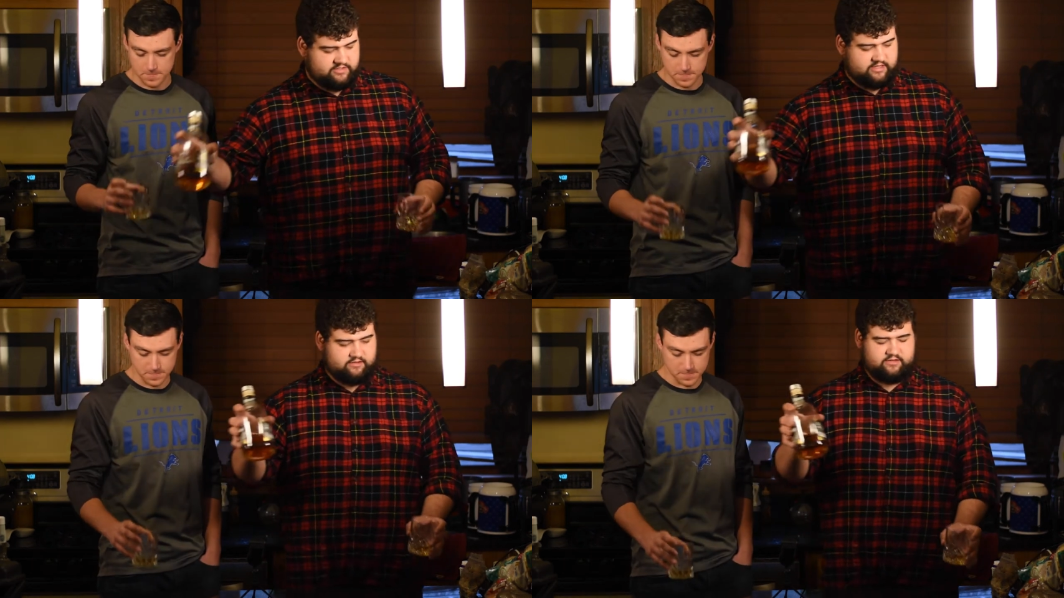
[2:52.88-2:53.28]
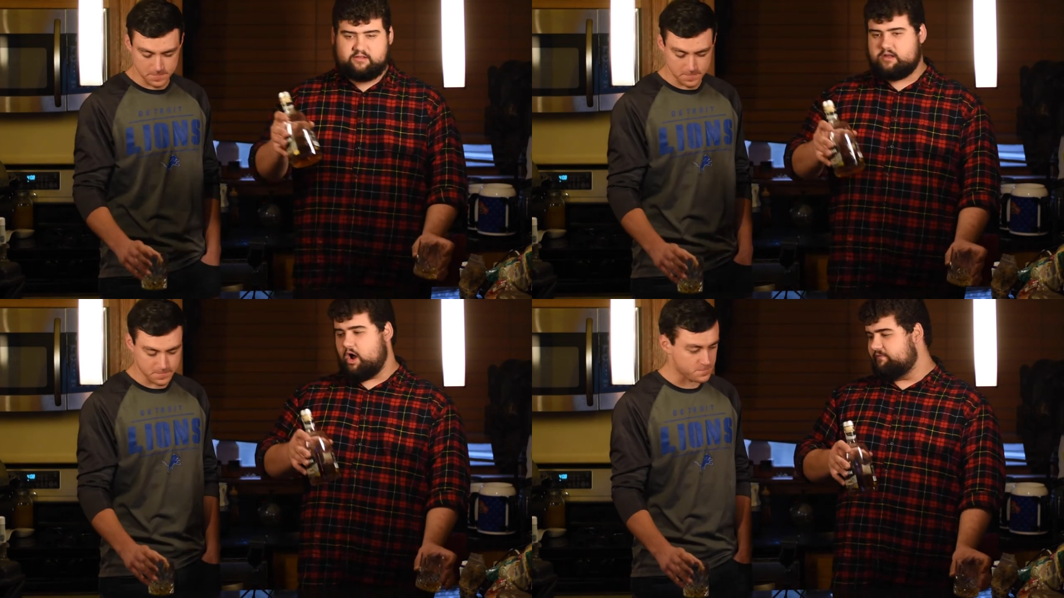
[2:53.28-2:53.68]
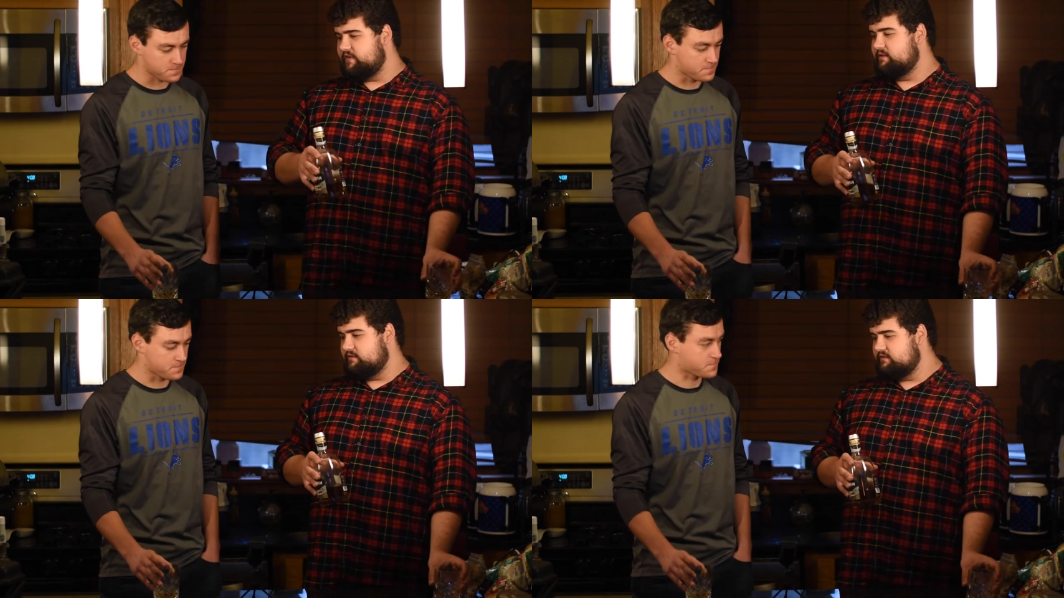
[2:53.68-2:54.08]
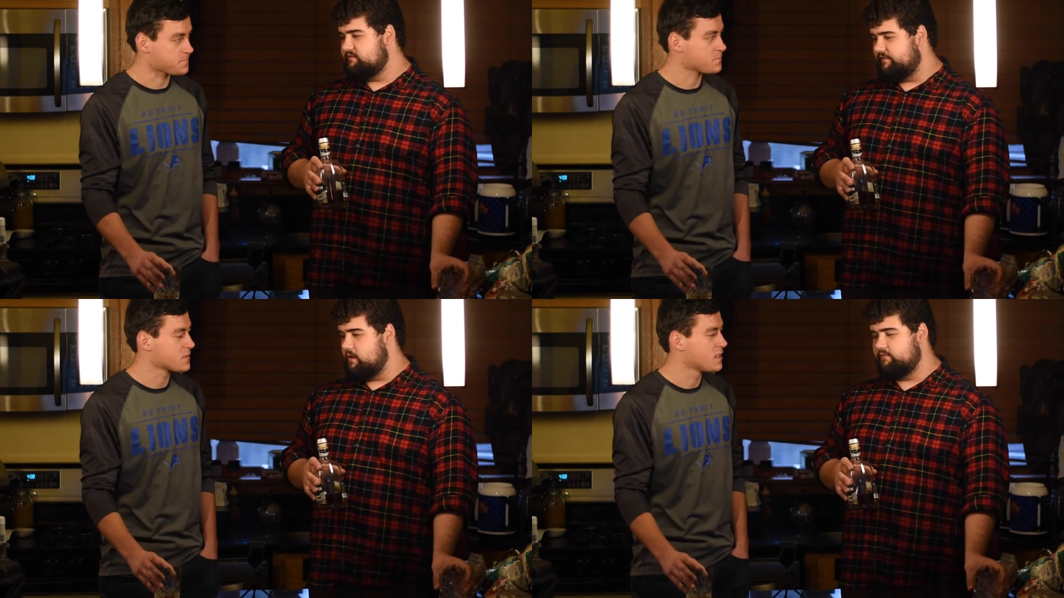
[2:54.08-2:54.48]
Speaker 1: the, often
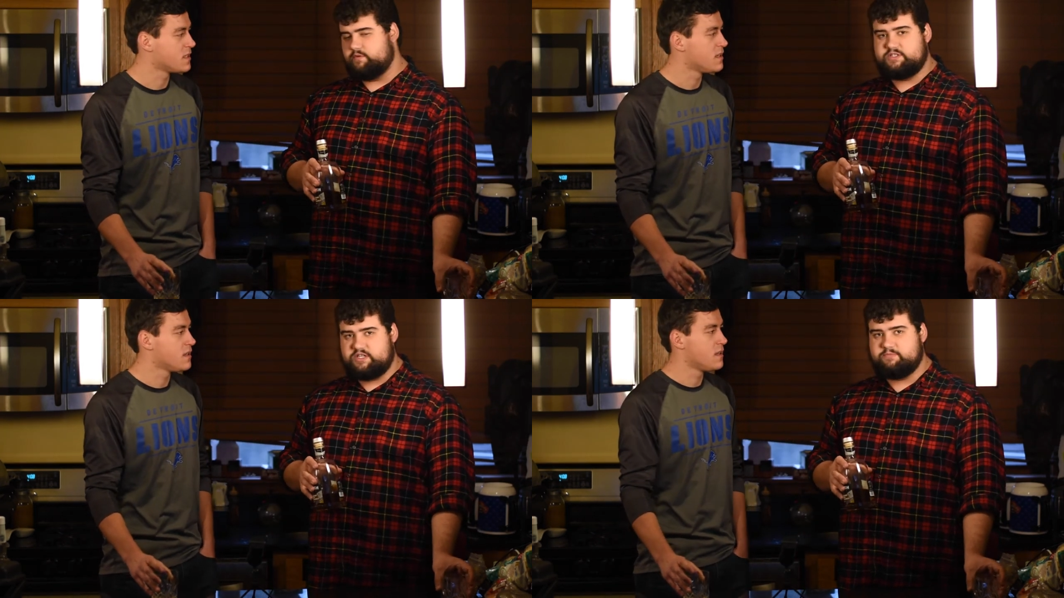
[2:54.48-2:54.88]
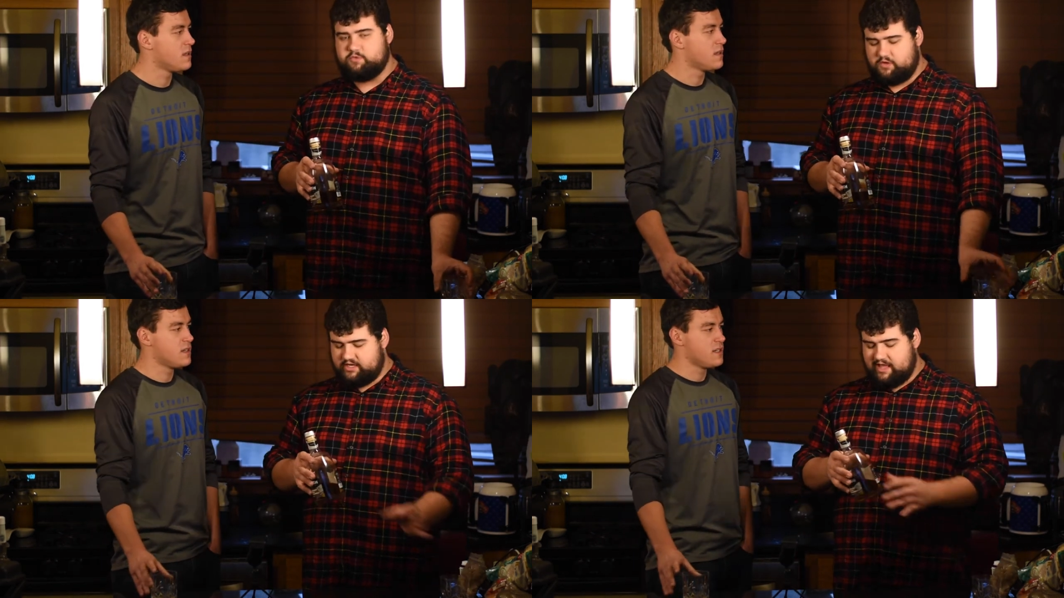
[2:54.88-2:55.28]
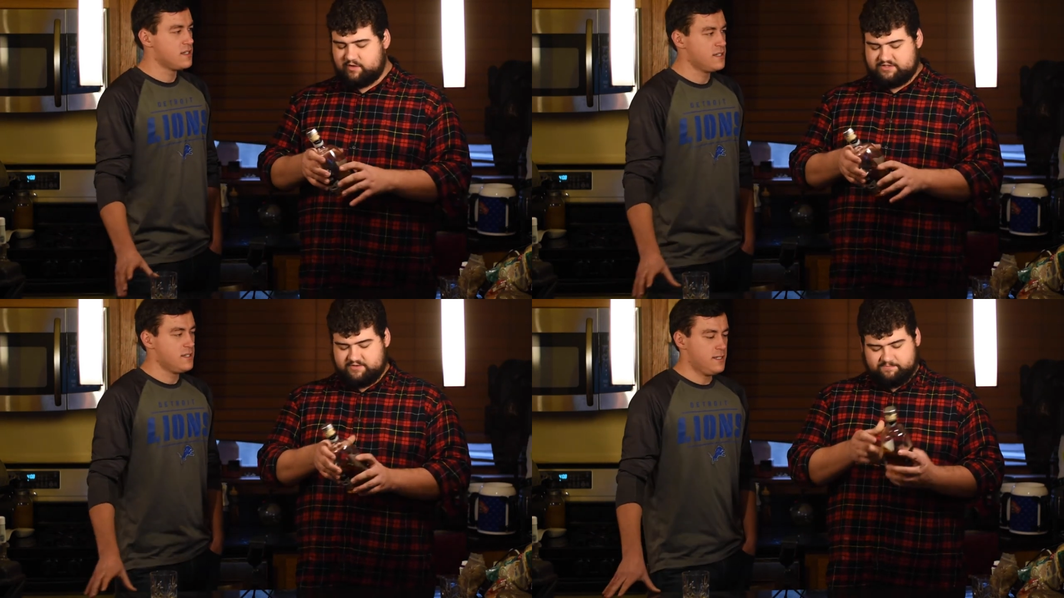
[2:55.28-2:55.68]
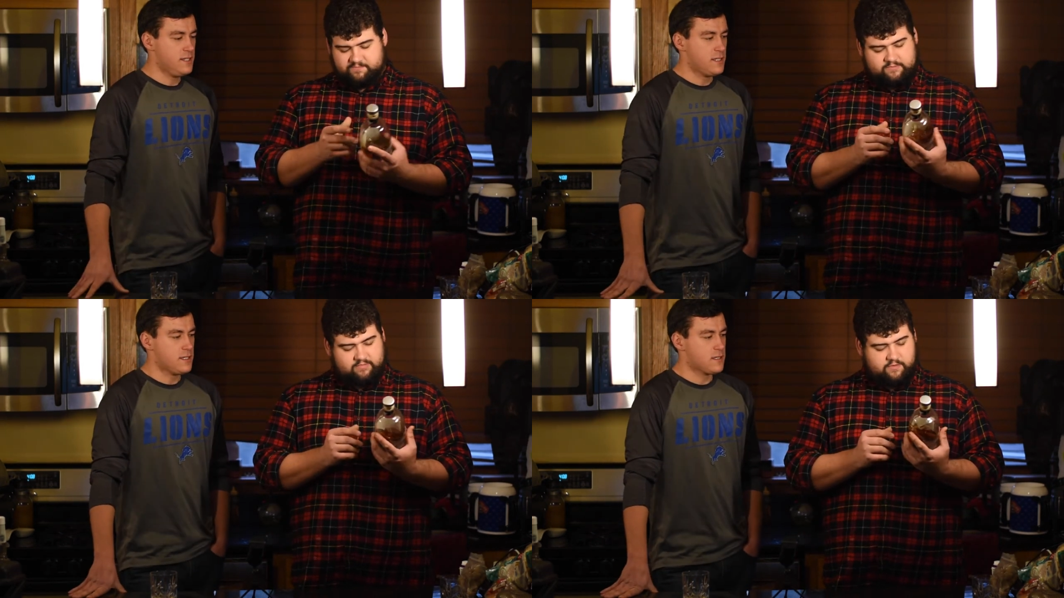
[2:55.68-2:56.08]
found for sub twenty dollars.
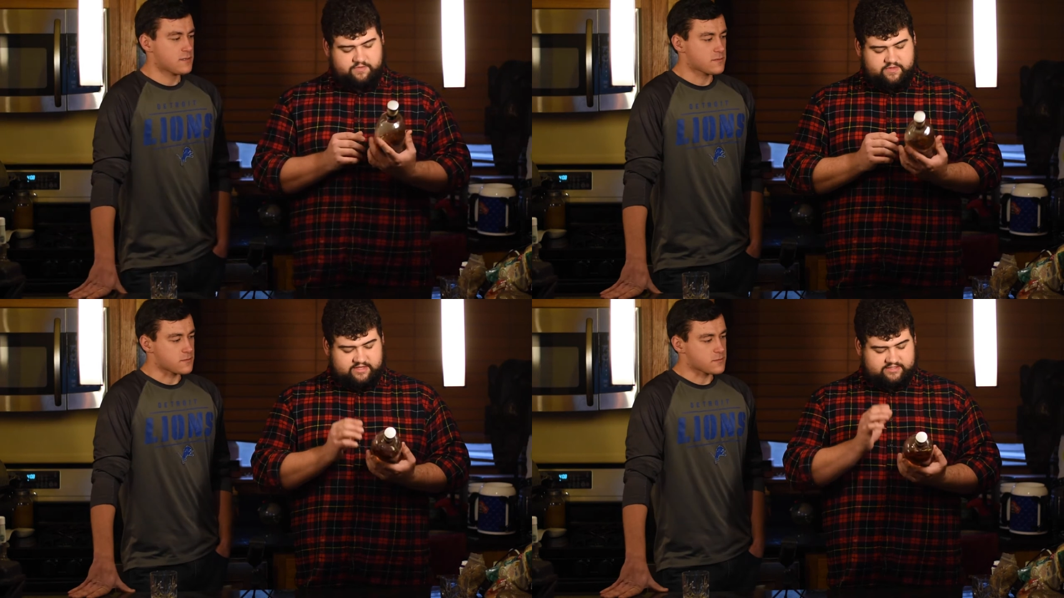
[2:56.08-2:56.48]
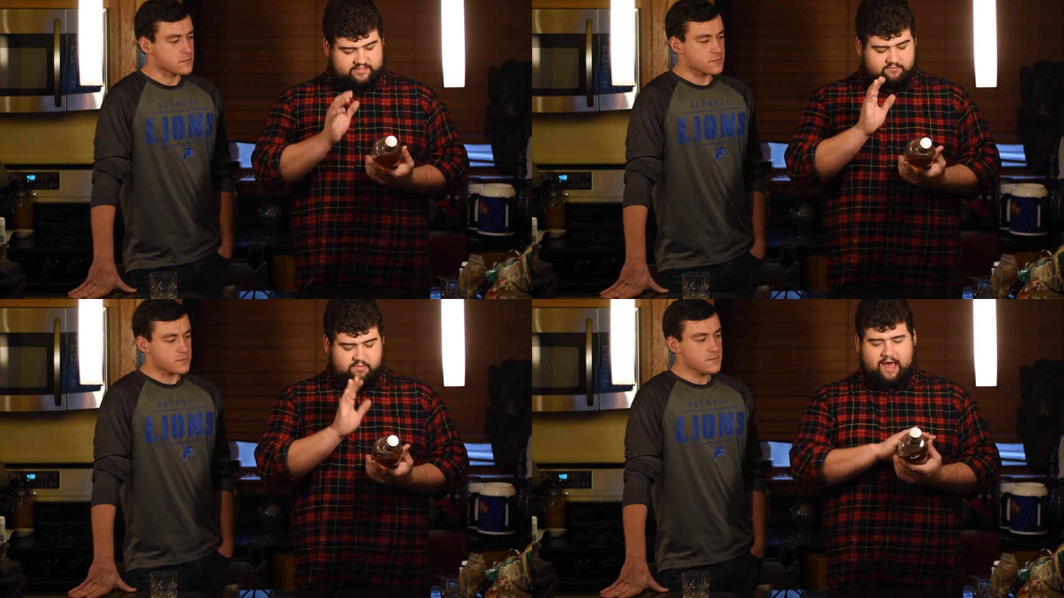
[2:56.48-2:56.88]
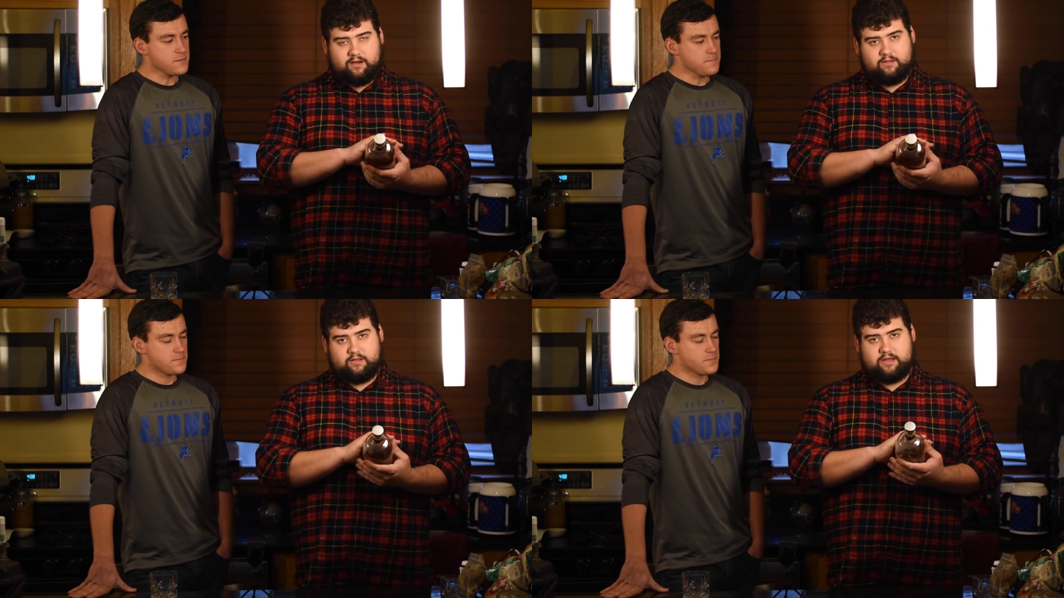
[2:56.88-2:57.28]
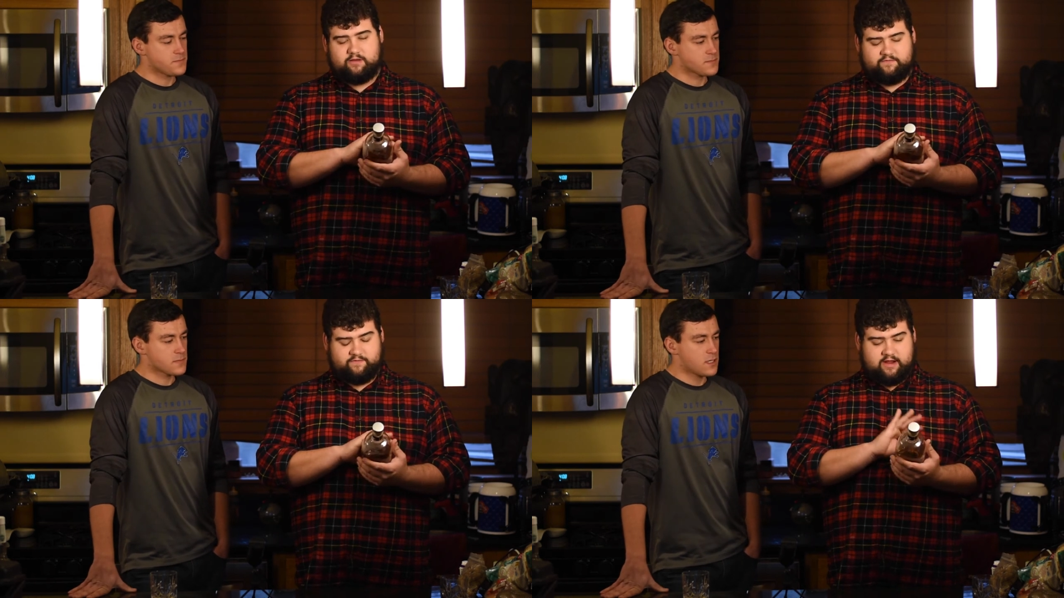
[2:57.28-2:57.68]
This bottle
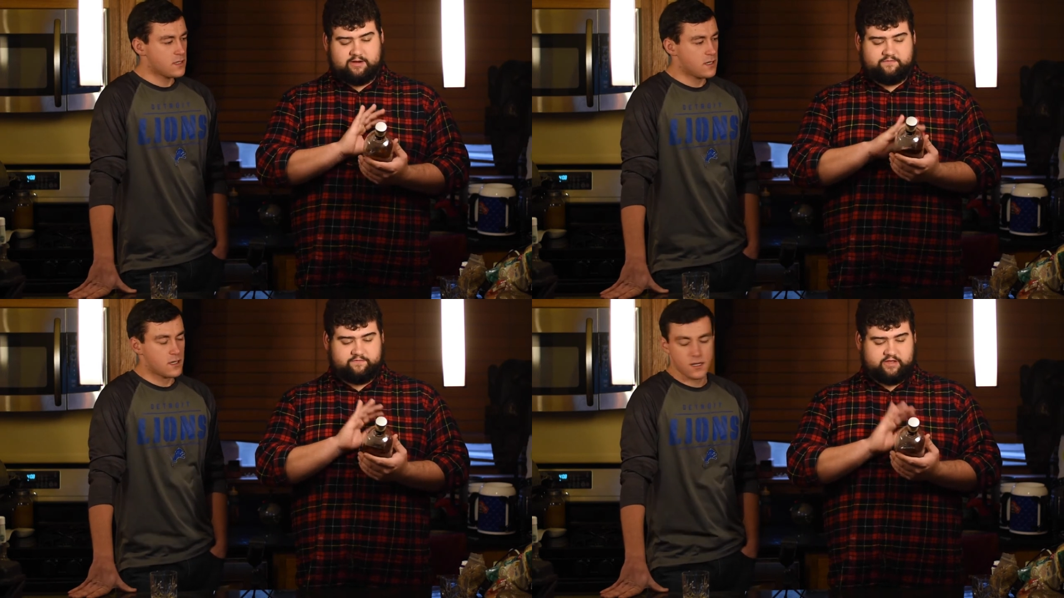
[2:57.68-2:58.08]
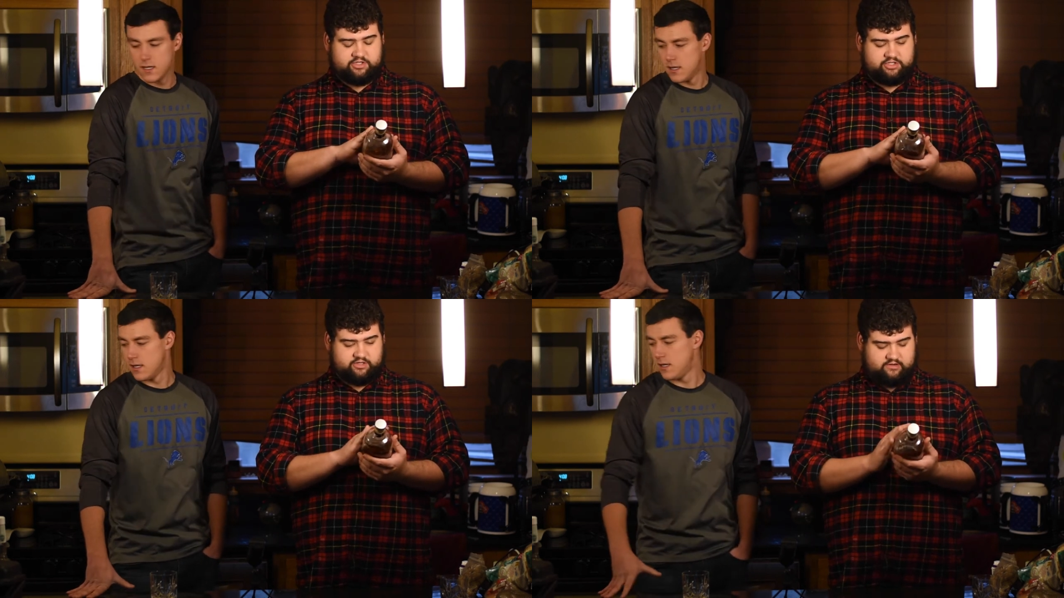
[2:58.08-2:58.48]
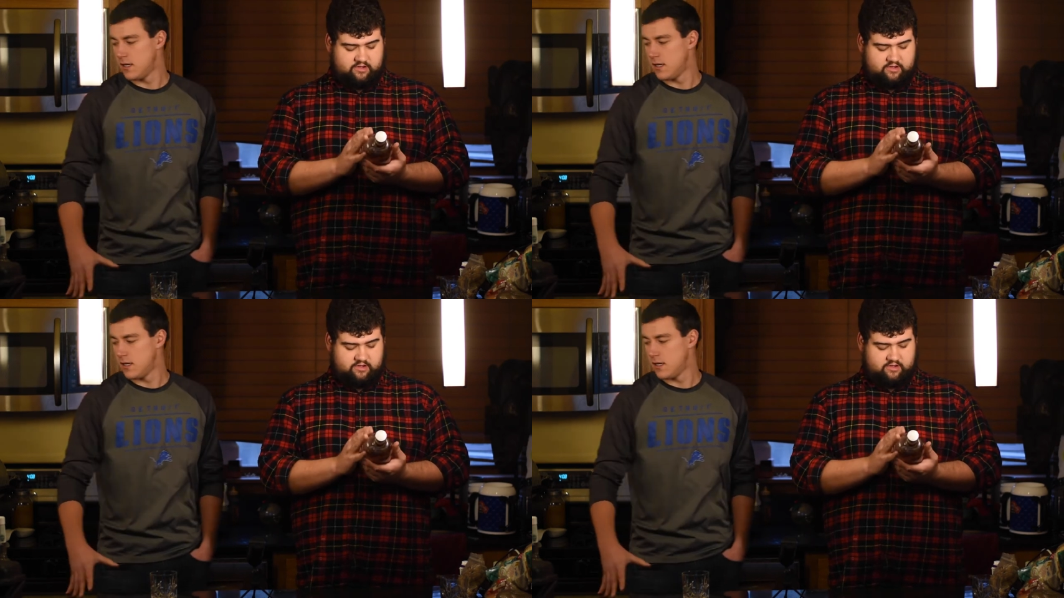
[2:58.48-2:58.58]
of Iron Fish